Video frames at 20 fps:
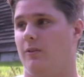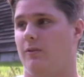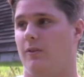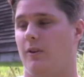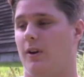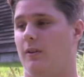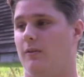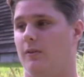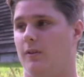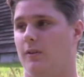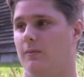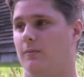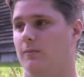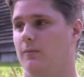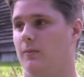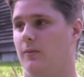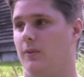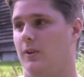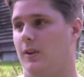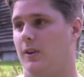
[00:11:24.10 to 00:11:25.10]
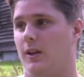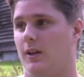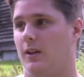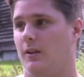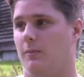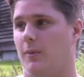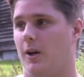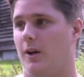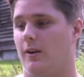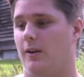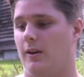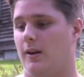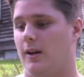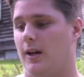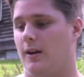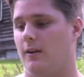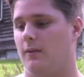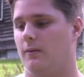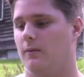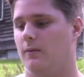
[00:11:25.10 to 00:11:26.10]
forever thinking about it
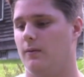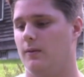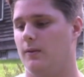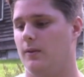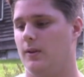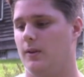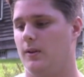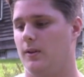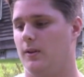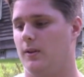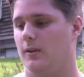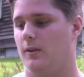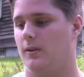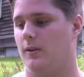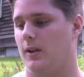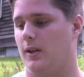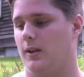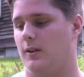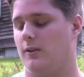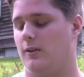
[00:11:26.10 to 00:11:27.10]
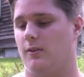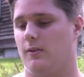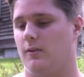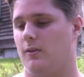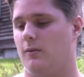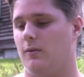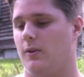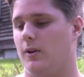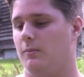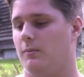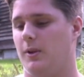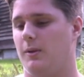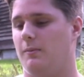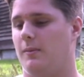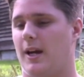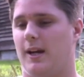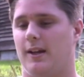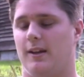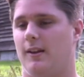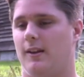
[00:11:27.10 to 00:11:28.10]
now that I just don't want to be
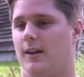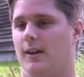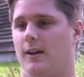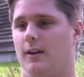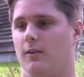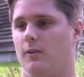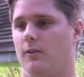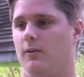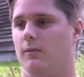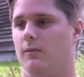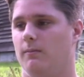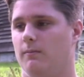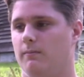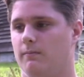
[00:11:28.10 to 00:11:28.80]
back in the house.